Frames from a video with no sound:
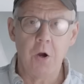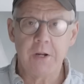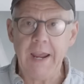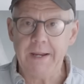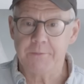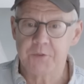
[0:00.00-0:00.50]

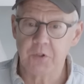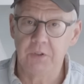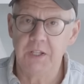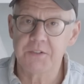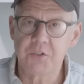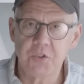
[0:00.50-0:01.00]
Okay, so
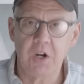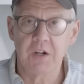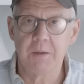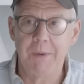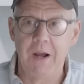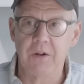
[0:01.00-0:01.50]
let's
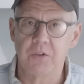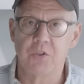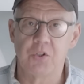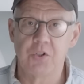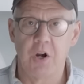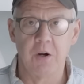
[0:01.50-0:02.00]
talk about
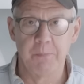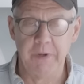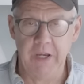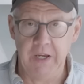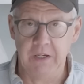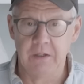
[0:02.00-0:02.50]

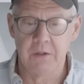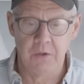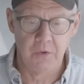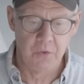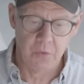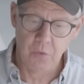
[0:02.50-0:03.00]
sharpening
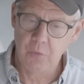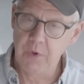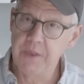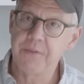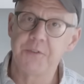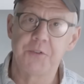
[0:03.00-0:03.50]

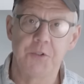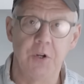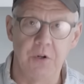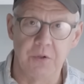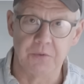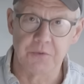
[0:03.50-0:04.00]
with
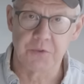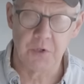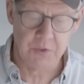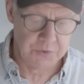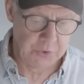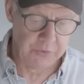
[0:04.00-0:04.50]
stones.
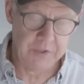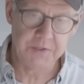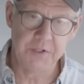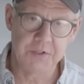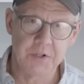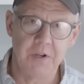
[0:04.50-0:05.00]
So
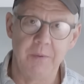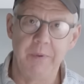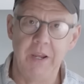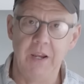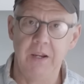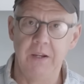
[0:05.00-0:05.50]
this is going to
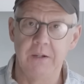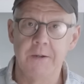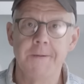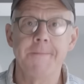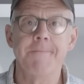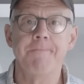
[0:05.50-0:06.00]
be
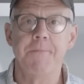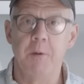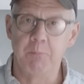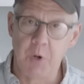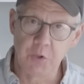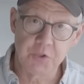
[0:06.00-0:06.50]
the
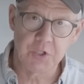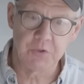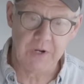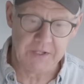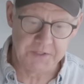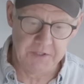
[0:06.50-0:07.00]
most
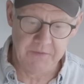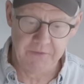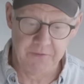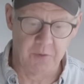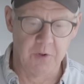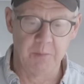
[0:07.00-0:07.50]
aggressive
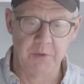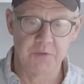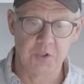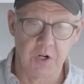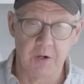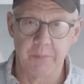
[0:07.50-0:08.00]
form of
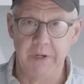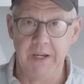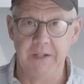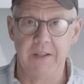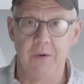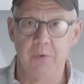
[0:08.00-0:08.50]

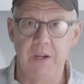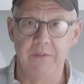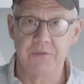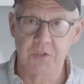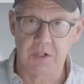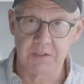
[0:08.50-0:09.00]
sharpening that
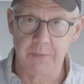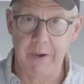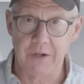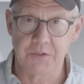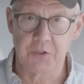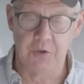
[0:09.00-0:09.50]
we've talked
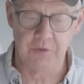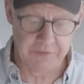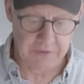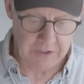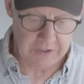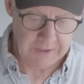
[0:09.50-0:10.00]
about so
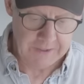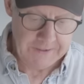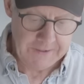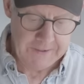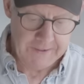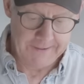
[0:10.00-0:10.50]
far.
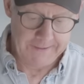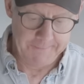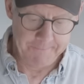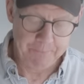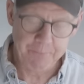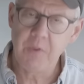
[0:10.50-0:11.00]

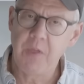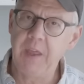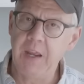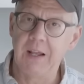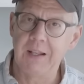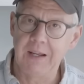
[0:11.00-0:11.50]
The
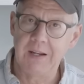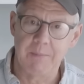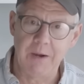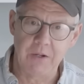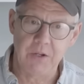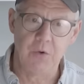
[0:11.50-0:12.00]
thing I like
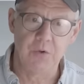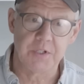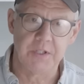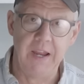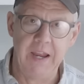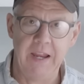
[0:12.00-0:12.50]
about
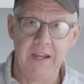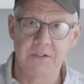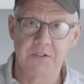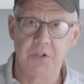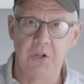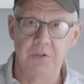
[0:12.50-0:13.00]
using hand
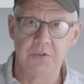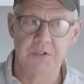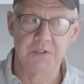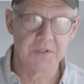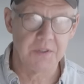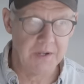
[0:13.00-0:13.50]
stones
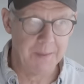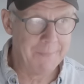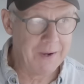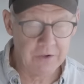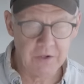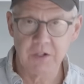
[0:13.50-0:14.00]
is the
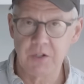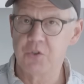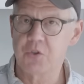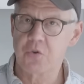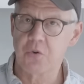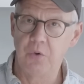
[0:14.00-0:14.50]
amount of
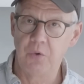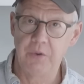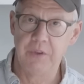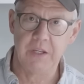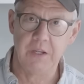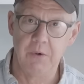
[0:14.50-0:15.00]
control
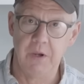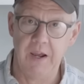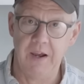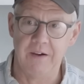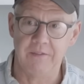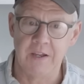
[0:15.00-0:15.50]
that you
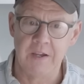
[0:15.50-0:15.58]
have.